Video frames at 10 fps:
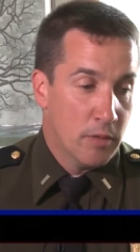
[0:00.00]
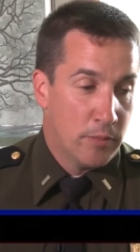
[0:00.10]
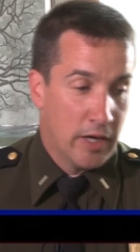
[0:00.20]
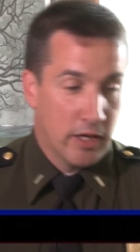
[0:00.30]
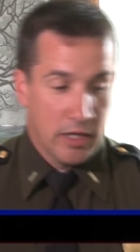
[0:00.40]

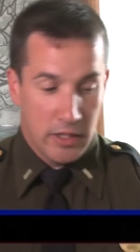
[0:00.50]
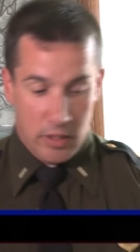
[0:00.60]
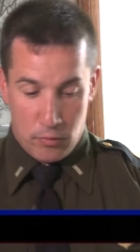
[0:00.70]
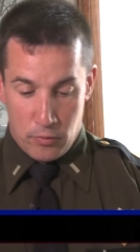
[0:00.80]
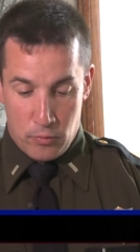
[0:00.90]
But
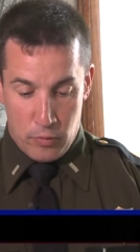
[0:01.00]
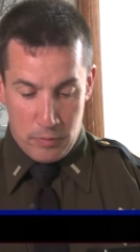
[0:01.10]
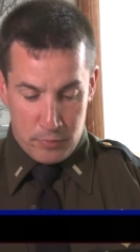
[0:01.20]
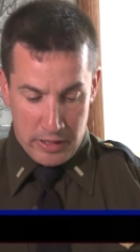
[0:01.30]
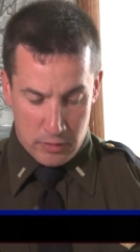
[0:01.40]
that we
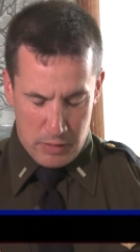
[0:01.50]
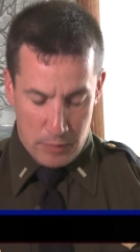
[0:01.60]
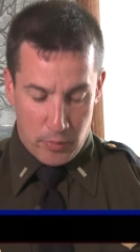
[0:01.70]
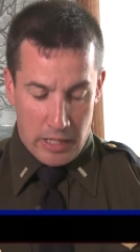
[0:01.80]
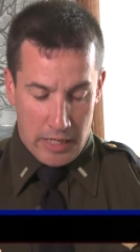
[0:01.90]
picked
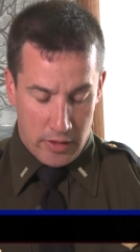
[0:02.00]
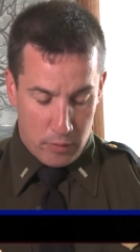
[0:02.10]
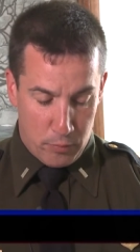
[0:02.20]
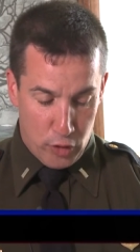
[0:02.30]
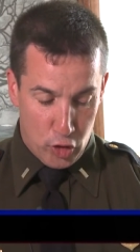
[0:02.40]
people out of the
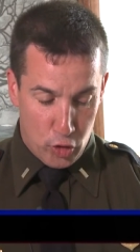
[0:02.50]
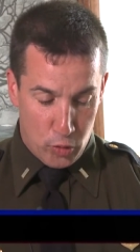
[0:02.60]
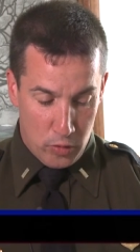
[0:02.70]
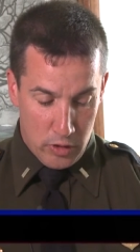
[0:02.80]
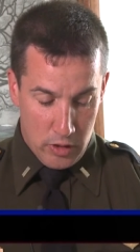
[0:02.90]

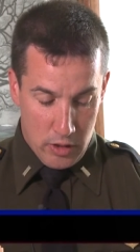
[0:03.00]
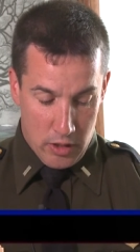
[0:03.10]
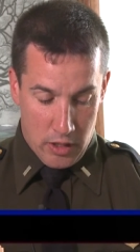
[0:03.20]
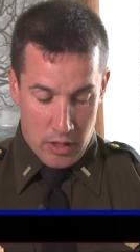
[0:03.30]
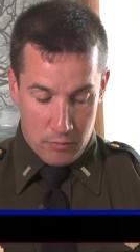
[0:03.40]
blue,
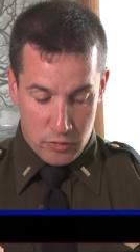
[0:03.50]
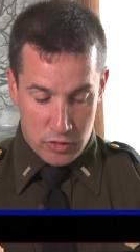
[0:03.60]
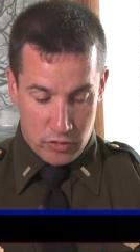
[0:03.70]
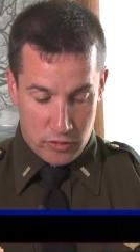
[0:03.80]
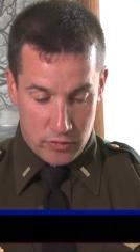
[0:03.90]
um,
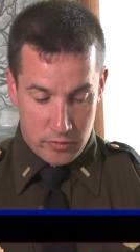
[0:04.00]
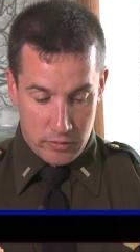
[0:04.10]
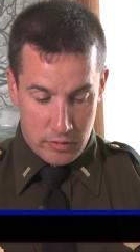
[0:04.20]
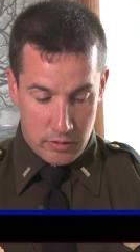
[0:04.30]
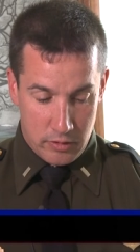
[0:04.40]
just
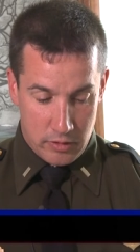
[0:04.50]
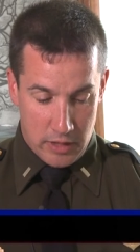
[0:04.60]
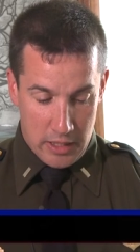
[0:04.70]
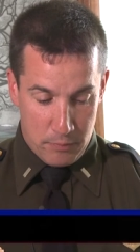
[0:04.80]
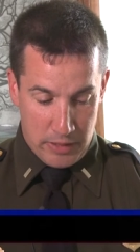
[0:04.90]

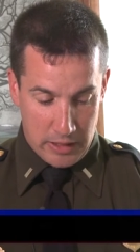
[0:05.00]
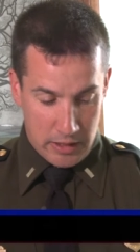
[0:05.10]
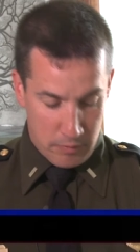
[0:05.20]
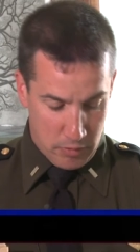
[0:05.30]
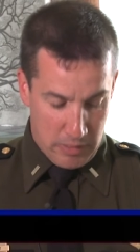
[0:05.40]
kind of picking
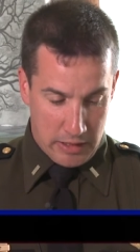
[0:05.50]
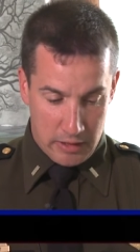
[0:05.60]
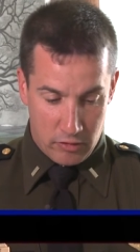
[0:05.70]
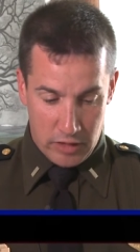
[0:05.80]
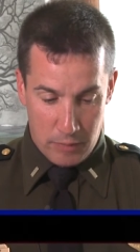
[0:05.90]
on them to make an
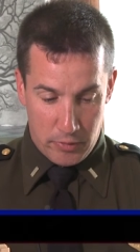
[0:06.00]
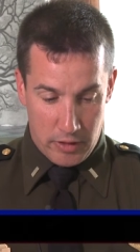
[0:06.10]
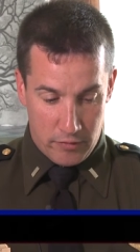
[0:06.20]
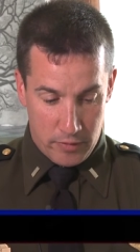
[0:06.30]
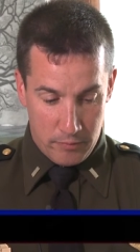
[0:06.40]
example
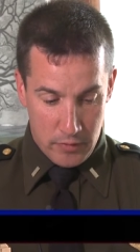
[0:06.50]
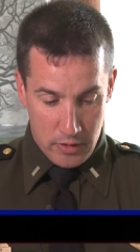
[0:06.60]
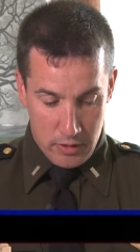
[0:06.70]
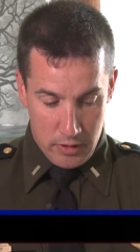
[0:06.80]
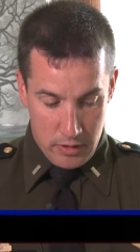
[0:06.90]
of them.
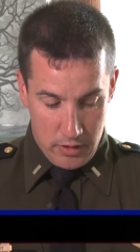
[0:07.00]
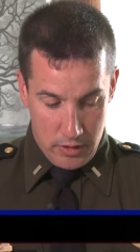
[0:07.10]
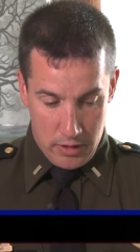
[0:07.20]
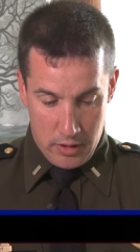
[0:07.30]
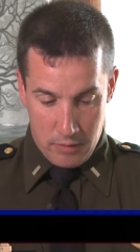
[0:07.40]

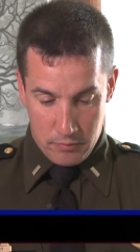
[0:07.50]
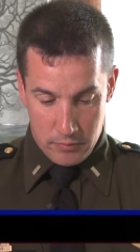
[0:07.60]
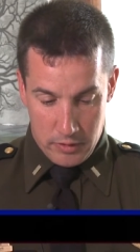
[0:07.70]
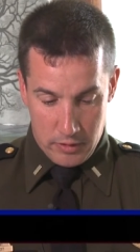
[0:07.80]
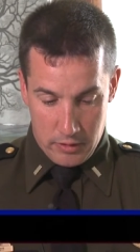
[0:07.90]
Um,
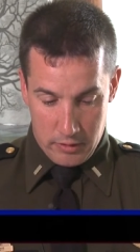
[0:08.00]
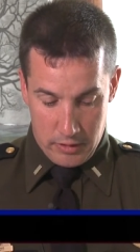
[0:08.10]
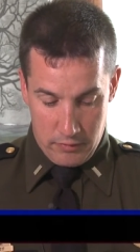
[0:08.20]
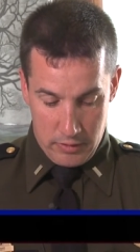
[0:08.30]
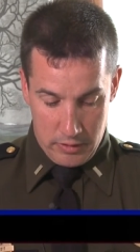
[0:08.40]
I'll
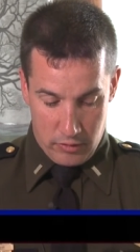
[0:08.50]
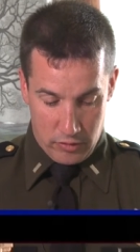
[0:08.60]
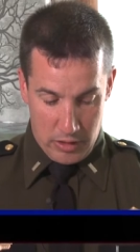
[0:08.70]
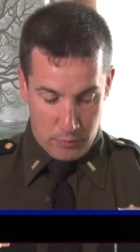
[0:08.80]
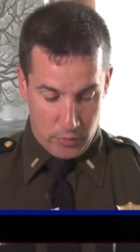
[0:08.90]
give you an
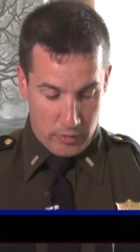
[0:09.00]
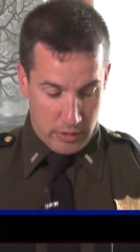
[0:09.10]
example.